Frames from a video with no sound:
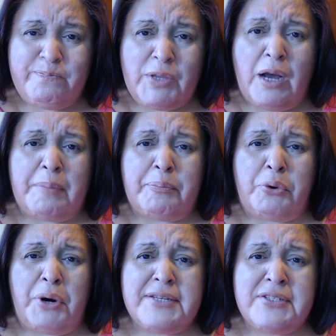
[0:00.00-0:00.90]

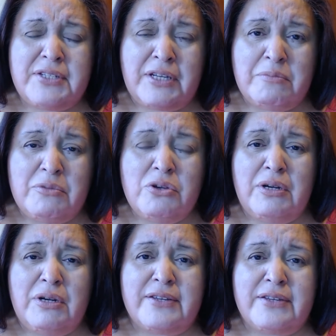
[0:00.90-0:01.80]
oppressed
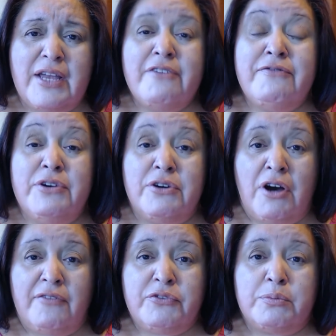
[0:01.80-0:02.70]
communities feel
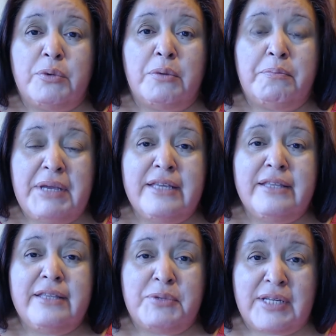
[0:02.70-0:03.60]
comfortable being
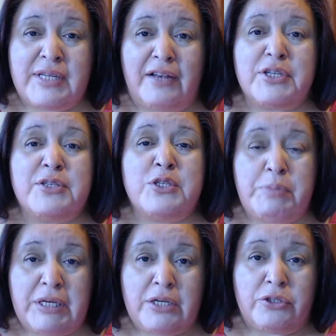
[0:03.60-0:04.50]
themselves and
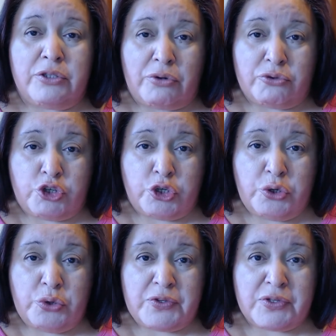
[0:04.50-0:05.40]
speaking their own
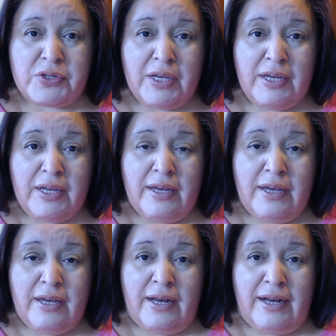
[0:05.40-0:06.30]
truths
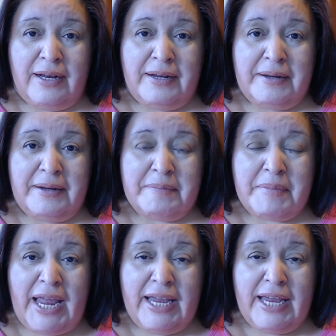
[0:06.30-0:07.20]
um,
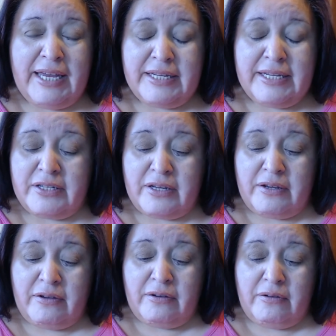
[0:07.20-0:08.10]
and
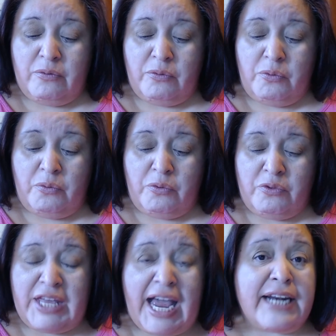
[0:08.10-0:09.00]

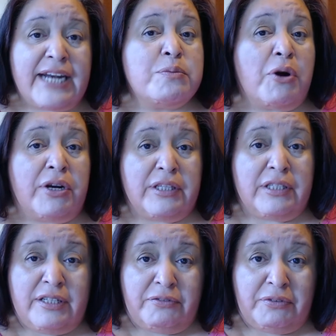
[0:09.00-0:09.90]
that is
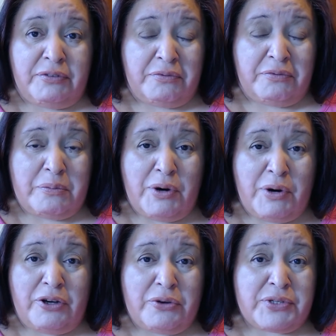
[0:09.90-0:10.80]
markedly different from
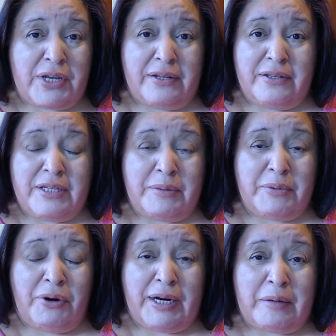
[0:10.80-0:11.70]
what goes on in the
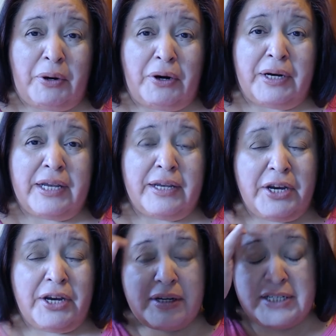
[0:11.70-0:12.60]
Democratic Party.
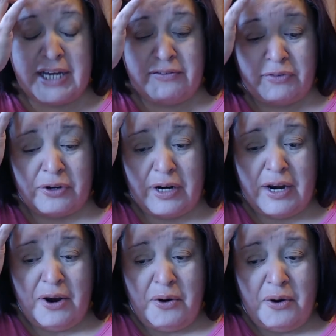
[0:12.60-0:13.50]
Here in Denver,
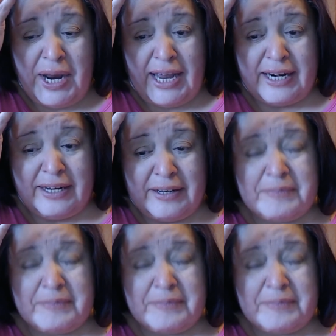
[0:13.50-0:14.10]
we had a,